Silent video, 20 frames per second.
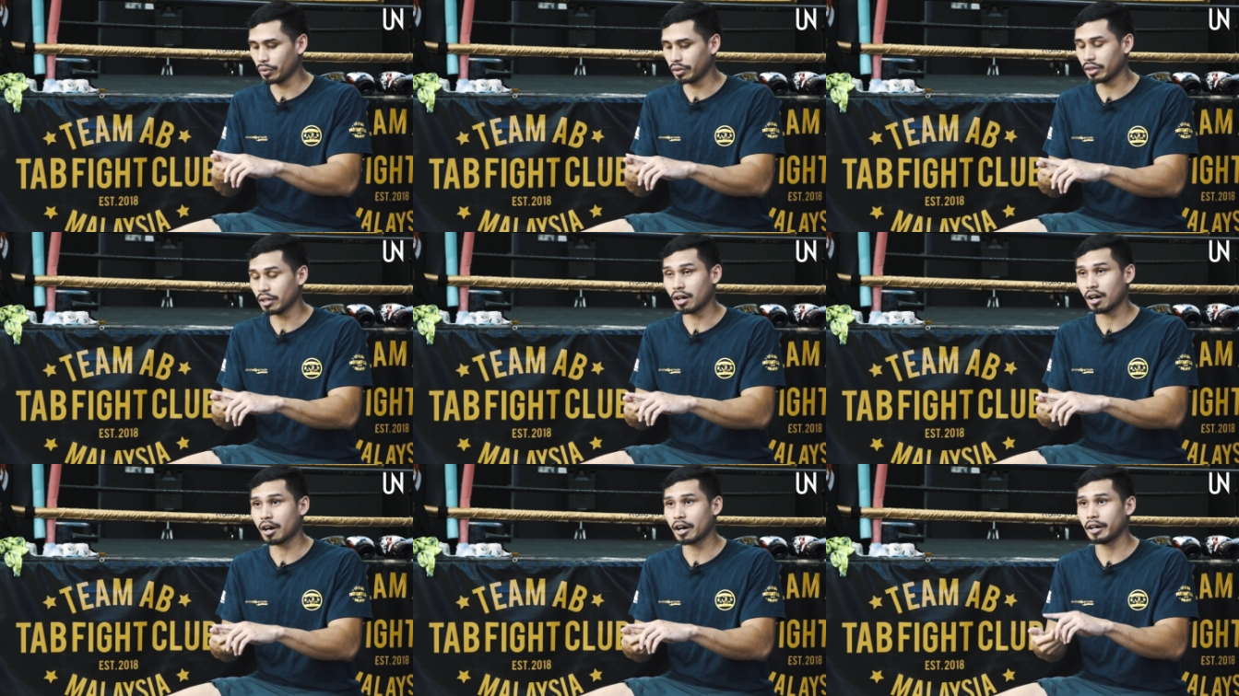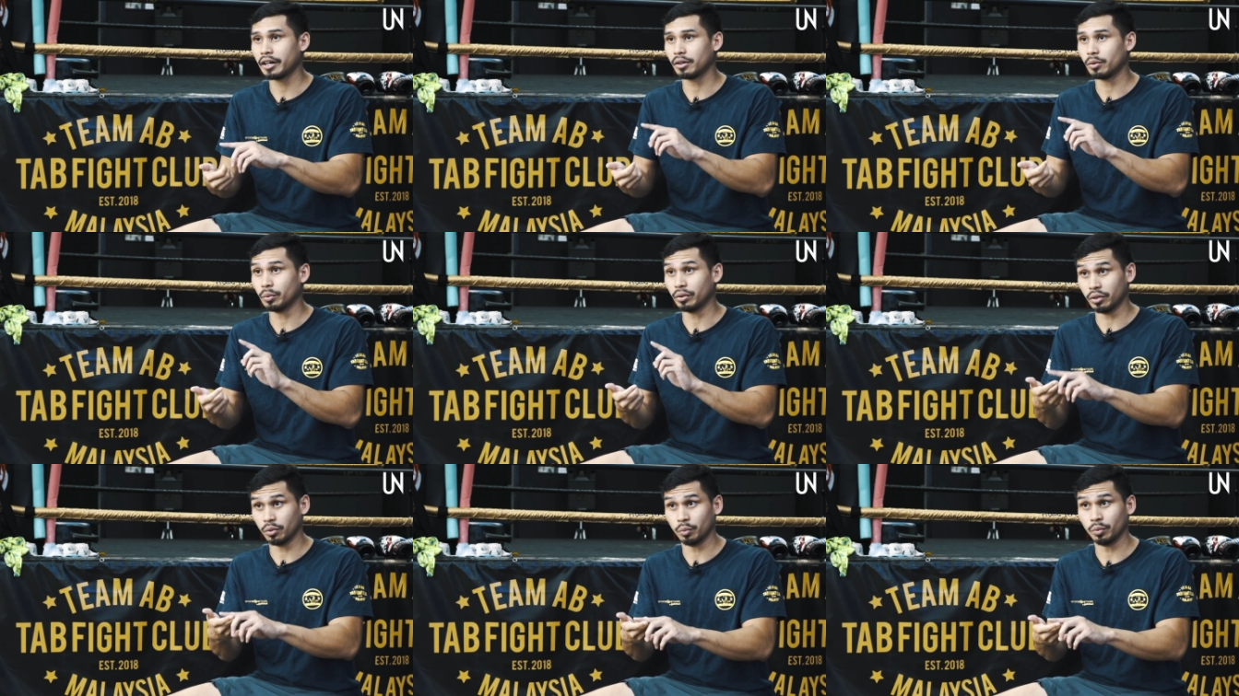the
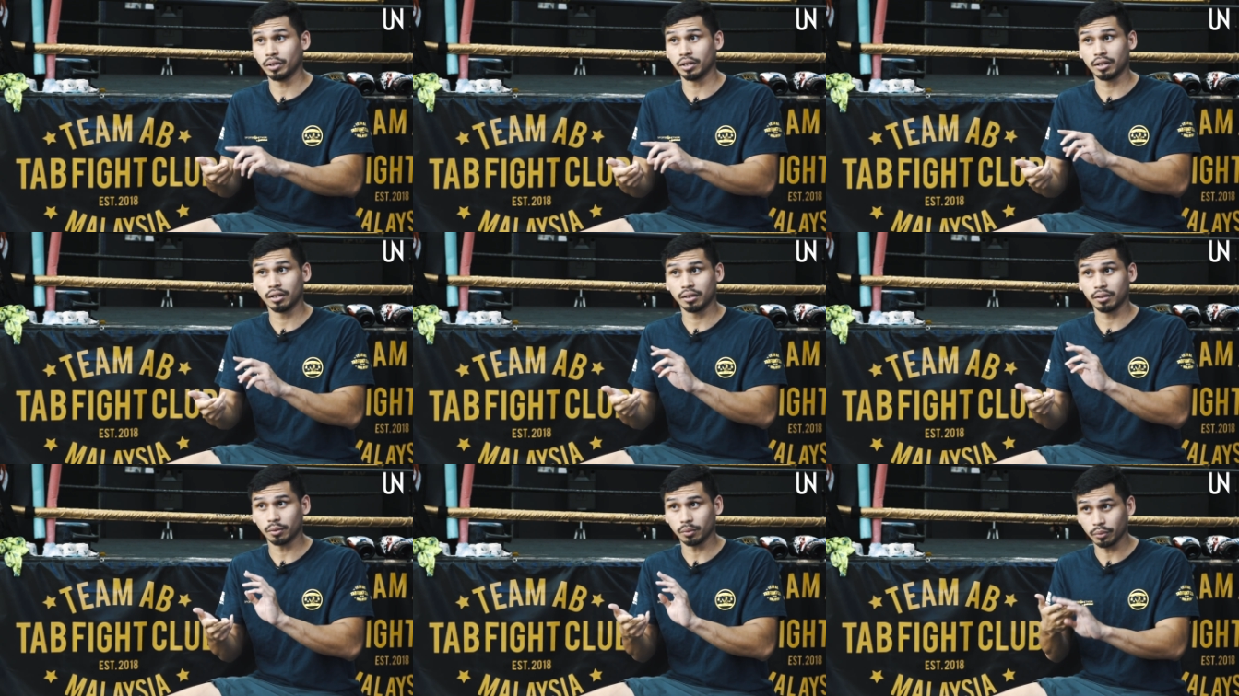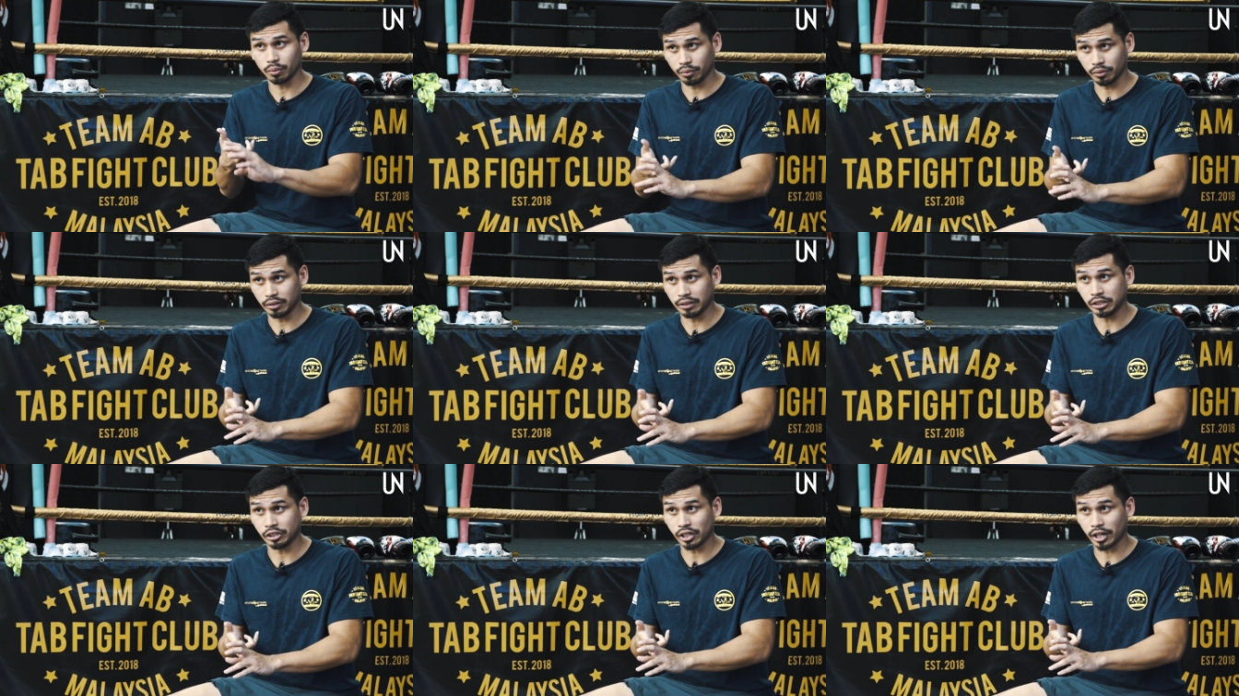heart, with the will,
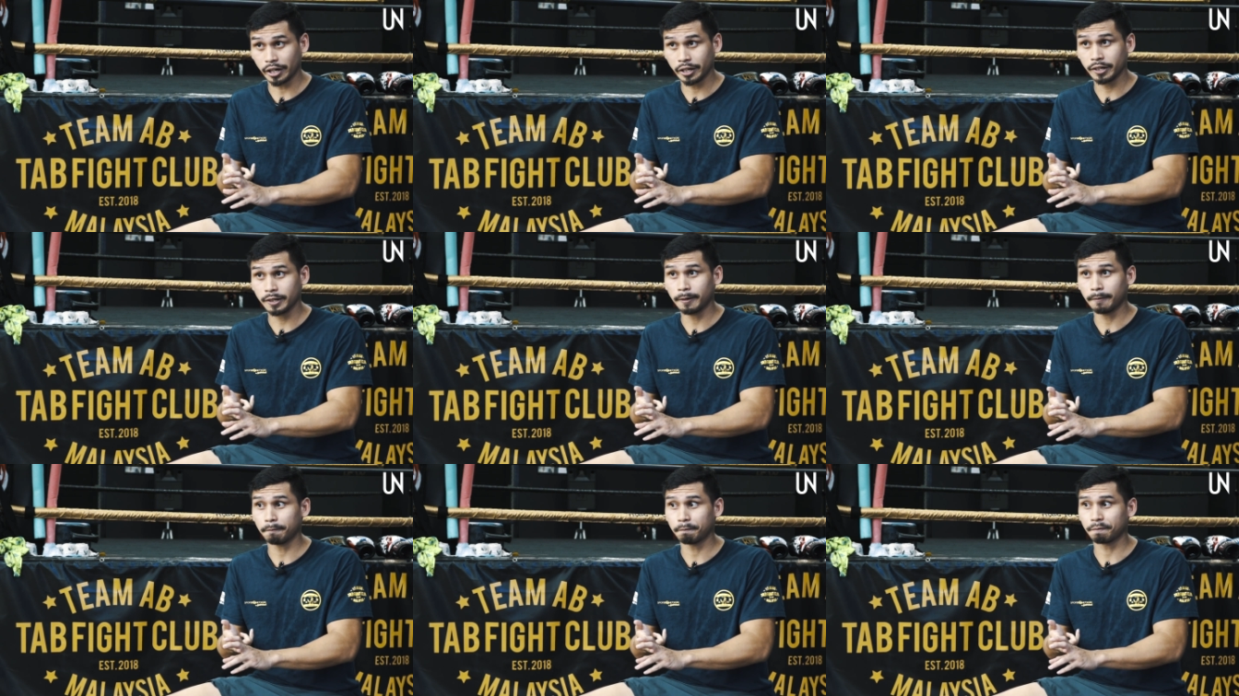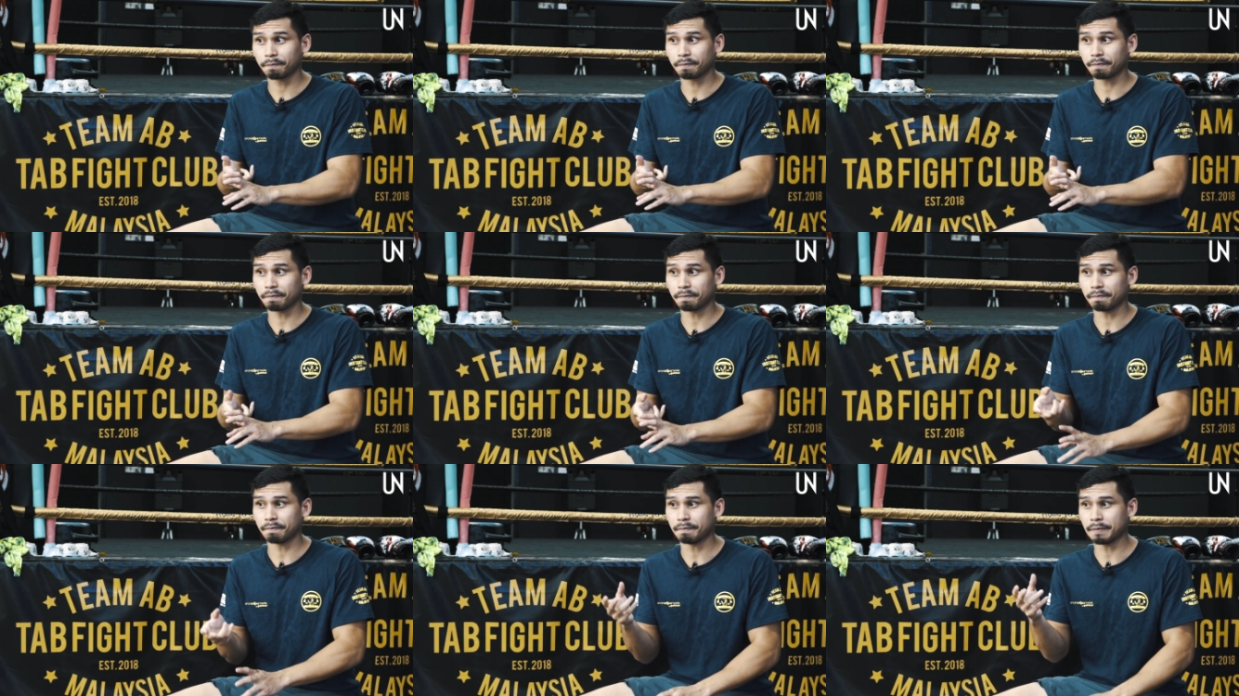desire,
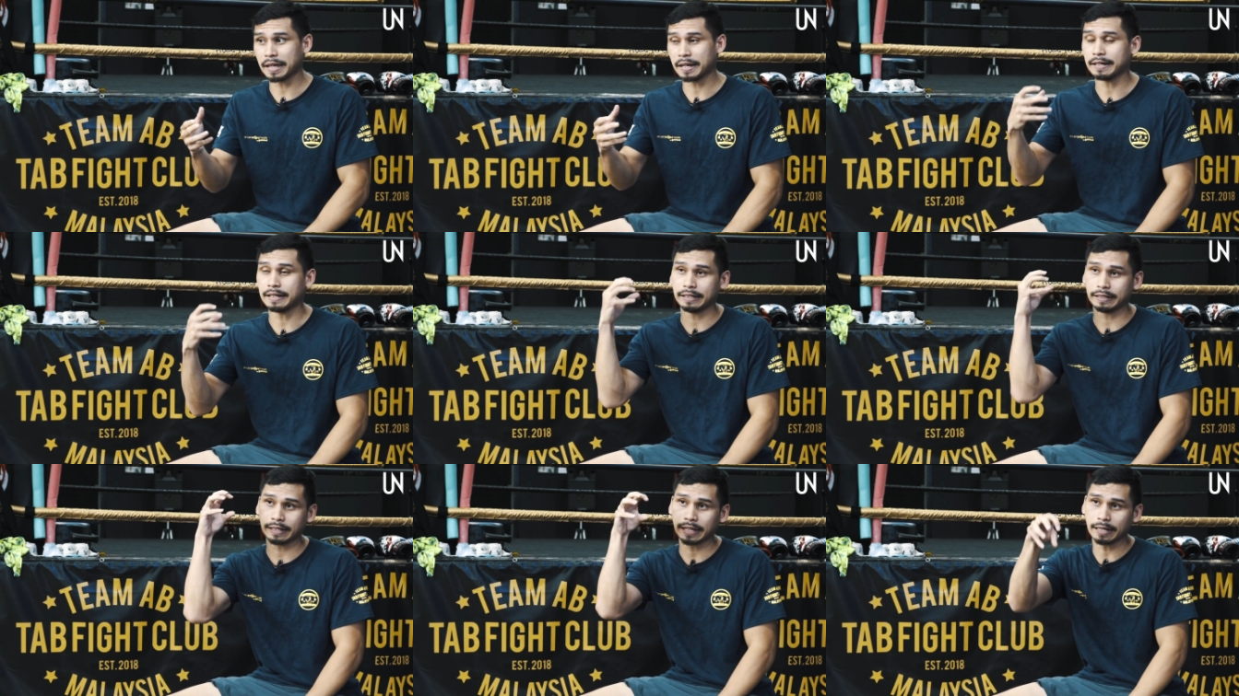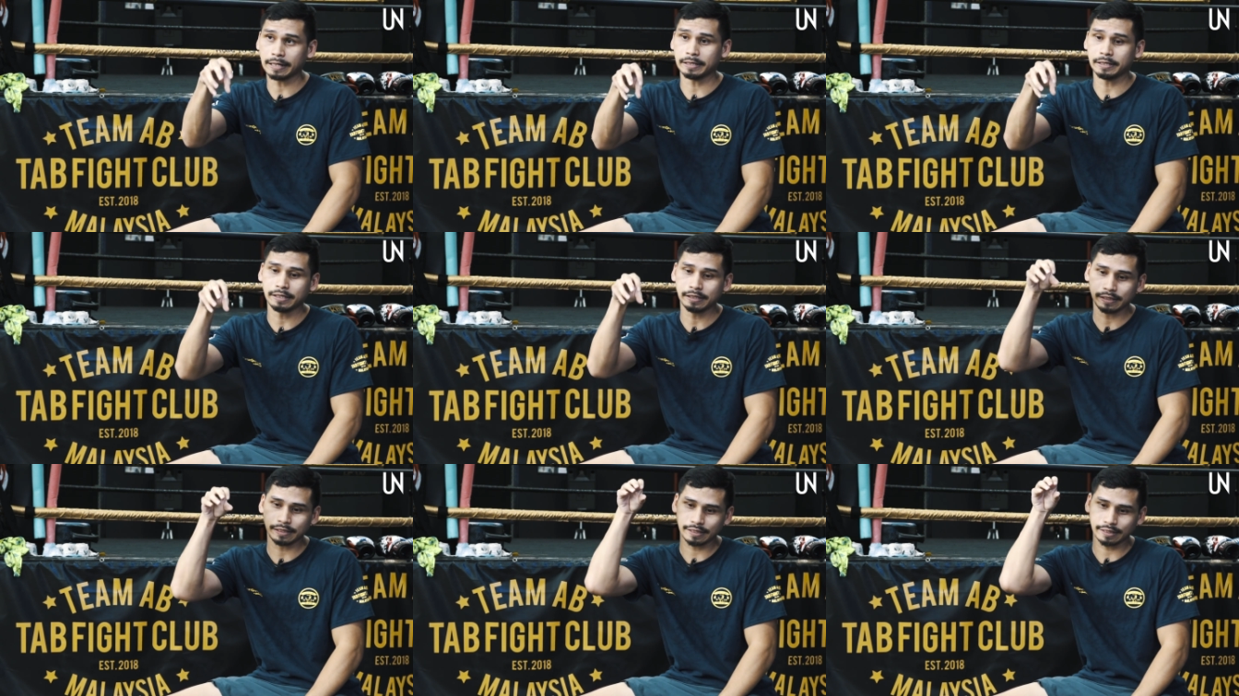then
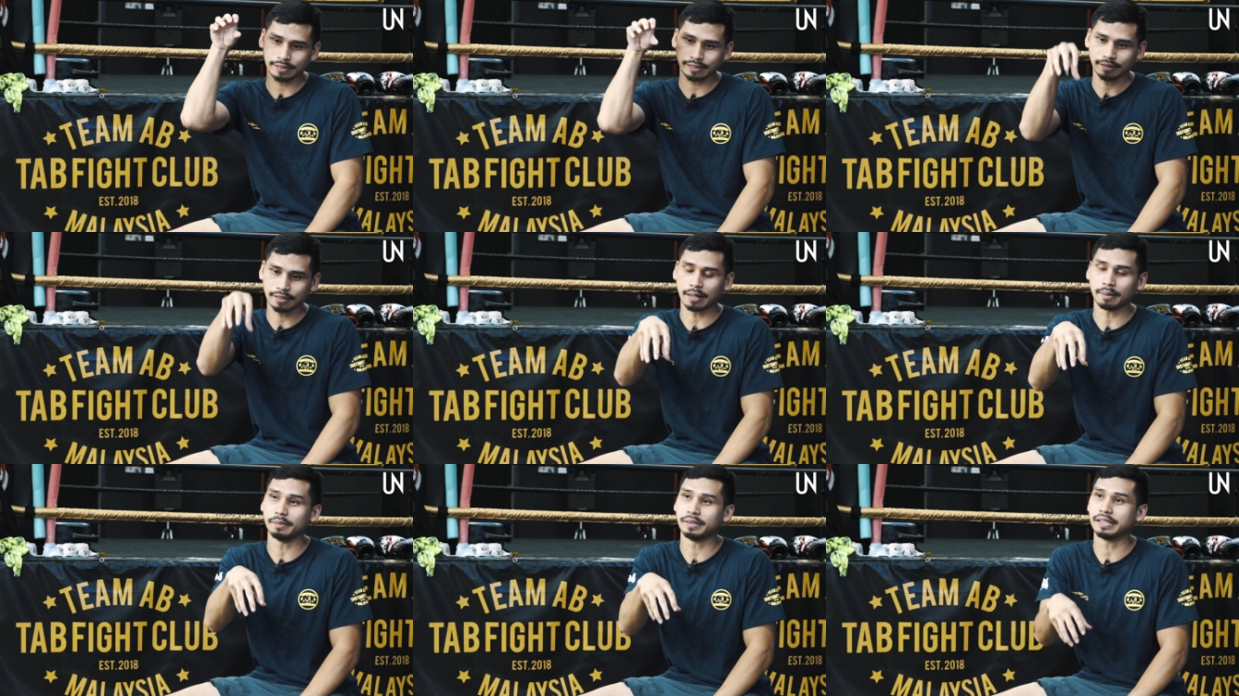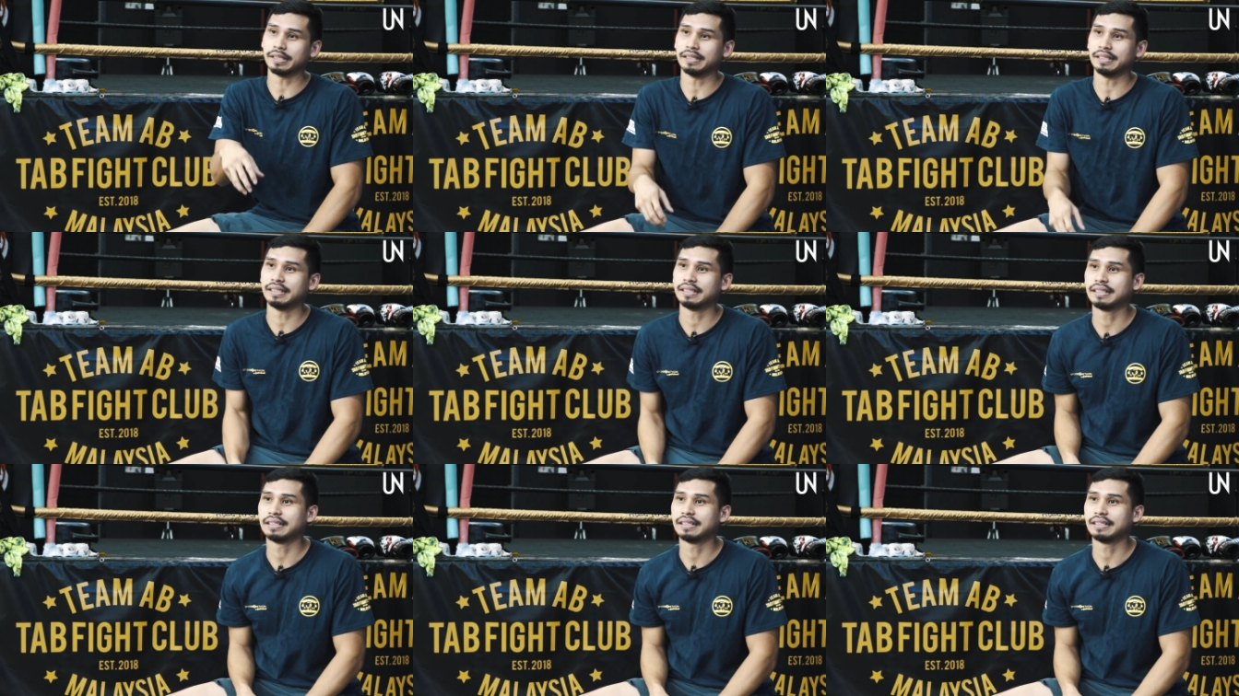intelligence comes in.